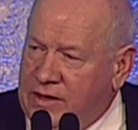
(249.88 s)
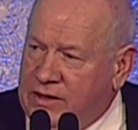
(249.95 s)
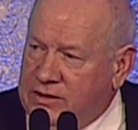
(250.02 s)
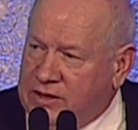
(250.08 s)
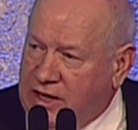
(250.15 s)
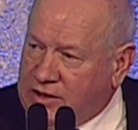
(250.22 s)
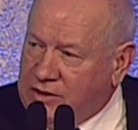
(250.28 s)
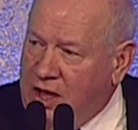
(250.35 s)

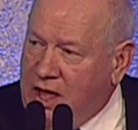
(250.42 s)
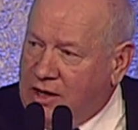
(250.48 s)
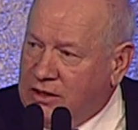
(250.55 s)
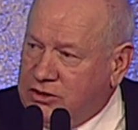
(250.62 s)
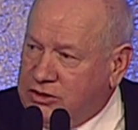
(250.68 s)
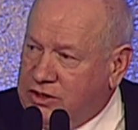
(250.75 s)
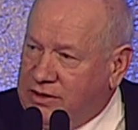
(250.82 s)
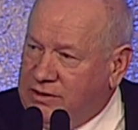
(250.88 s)

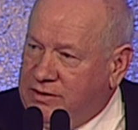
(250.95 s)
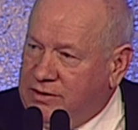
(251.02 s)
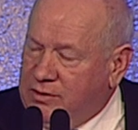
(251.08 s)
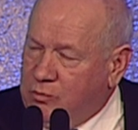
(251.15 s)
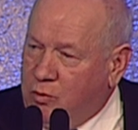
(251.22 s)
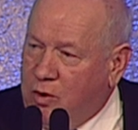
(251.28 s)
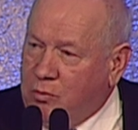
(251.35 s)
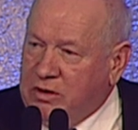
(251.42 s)
Technology and
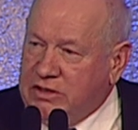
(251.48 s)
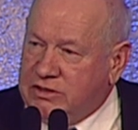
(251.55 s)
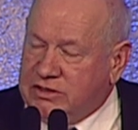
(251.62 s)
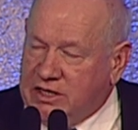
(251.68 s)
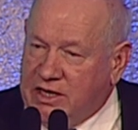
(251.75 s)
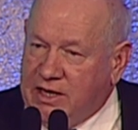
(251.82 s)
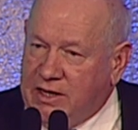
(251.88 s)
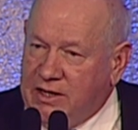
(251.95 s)
what we
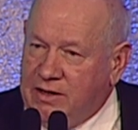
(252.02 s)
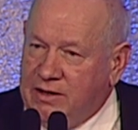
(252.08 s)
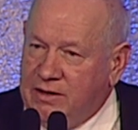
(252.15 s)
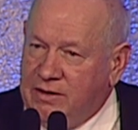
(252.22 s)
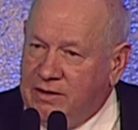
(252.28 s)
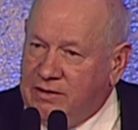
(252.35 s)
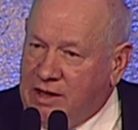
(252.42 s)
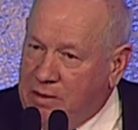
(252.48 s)
see,
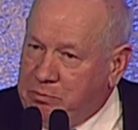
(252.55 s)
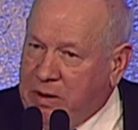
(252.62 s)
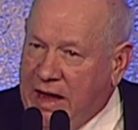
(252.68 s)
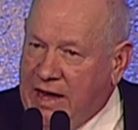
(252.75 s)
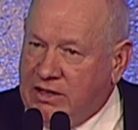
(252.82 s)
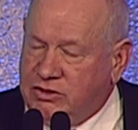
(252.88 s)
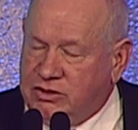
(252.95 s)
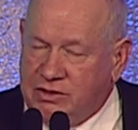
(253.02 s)
that
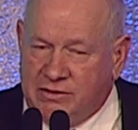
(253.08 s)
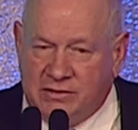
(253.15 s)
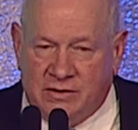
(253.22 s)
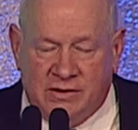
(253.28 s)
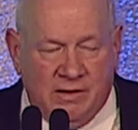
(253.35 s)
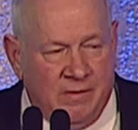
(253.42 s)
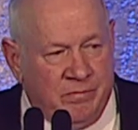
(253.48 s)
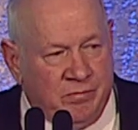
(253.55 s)
passion.
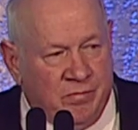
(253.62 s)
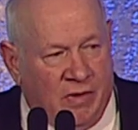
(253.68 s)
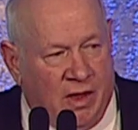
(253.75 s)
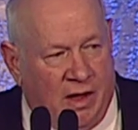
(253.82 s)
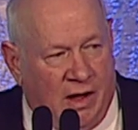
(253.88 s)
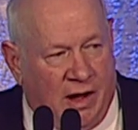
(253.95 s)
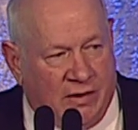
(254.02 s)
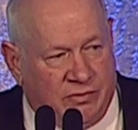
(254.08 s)

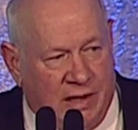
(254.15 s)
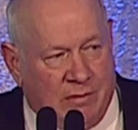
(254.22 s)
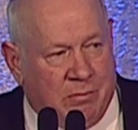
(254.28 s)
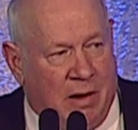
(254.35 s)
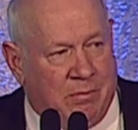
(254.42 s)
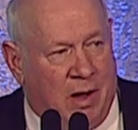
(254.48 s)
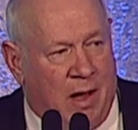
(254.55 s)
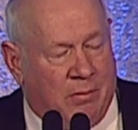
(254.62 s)
I thank
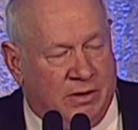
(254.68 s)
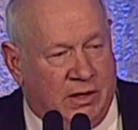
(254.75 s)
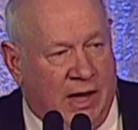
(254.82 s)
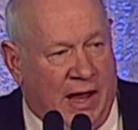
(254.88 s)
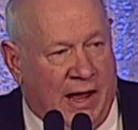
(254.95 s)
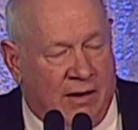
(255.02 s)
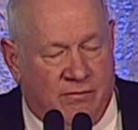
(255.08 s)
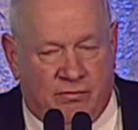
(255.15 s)
my mom and
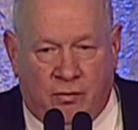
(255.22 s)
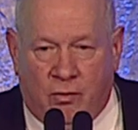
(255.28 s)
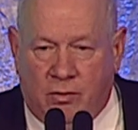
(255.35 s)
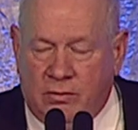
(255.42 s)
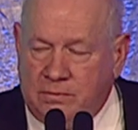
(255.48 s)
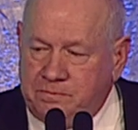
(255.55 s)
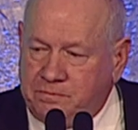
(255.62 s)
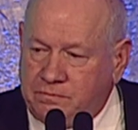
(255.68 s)
dad
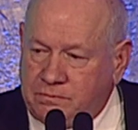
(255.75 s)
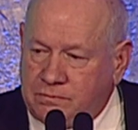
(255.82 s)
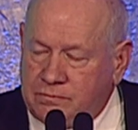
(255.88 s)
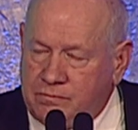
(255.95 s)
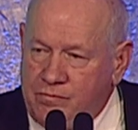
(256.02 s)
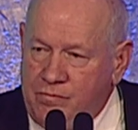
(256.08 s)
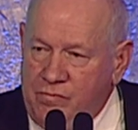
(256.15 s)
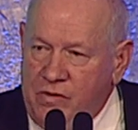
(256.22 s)
for
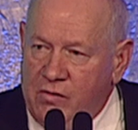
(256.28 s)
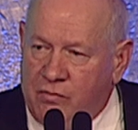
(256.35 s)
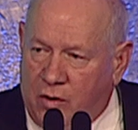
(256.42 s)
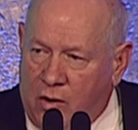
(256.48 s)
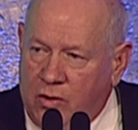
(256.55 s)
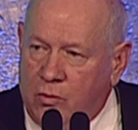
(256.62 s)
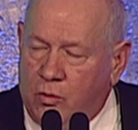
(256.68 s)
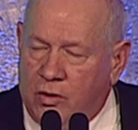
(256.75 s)

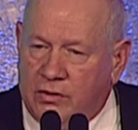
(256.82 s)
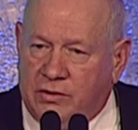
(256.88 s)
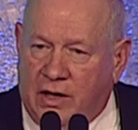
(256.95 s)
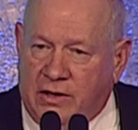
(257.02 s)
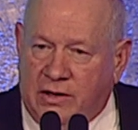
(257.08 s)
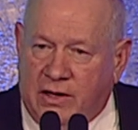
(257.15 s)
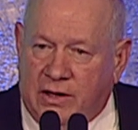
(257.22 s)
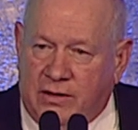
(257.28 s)
all the work they
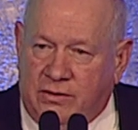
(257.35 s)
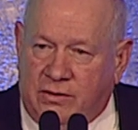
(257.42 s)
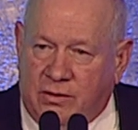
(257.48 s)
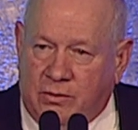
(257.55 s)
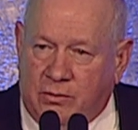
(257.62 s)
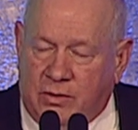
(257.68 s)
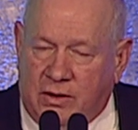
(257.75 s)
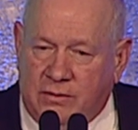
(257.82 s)
did
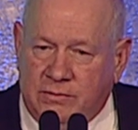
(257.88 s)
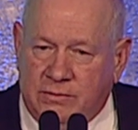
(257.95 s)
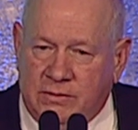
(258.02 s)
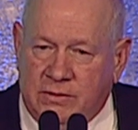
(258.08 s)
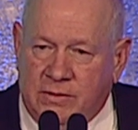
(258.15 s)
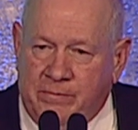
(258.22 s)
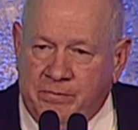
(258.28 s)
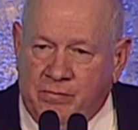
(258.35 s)
to
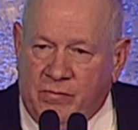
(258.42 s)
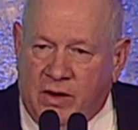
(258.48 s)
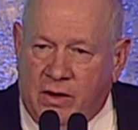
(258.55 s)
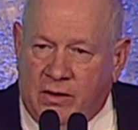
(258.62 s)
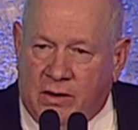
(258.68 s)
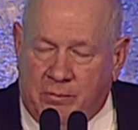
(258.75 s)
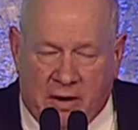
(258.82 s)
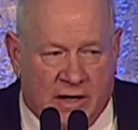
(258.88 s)

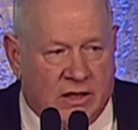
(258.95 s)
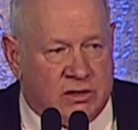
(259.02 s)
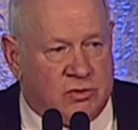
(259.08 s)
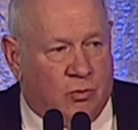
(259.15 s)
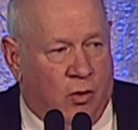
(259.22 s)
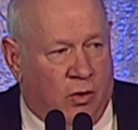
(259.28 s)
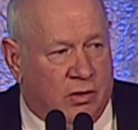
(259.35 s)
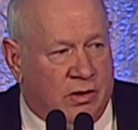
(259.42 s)
make us
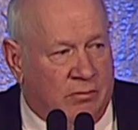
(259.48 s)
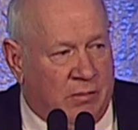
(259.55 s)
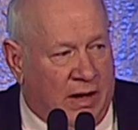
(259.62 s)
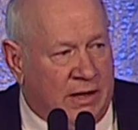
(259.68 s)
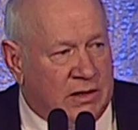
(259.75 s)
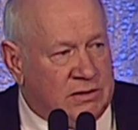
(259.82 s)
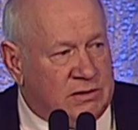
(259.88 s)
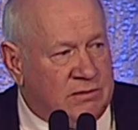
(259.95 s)
work and
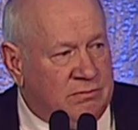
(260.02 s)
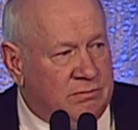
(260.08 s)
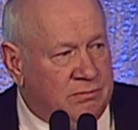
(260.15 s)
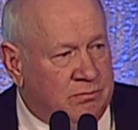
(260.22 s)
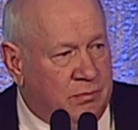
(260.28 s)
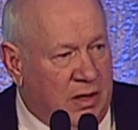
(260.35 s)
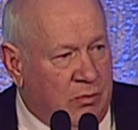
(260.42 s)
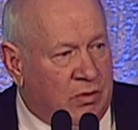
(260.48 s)
make us
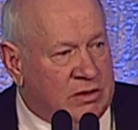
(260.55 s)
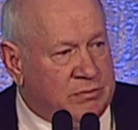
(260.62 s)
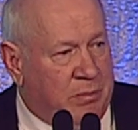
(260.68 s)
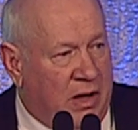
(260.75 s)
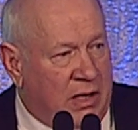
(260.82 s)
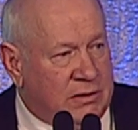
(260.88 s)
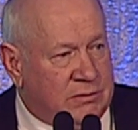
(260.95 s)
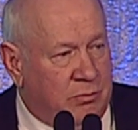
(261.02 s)
be
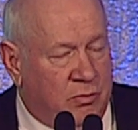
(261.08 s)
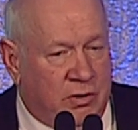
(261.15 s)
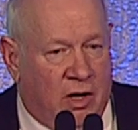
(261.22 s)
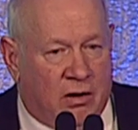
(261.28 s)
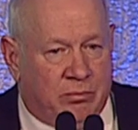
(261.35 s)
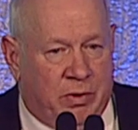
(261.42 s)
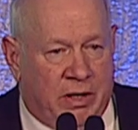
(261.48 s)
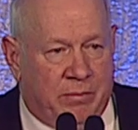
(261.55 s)
responsible
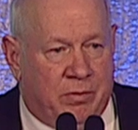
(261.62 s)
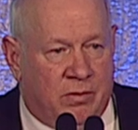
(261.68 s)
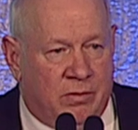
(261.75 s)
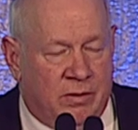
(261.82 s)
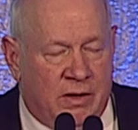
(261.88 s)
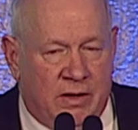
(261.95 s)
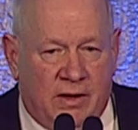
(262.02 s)
young people.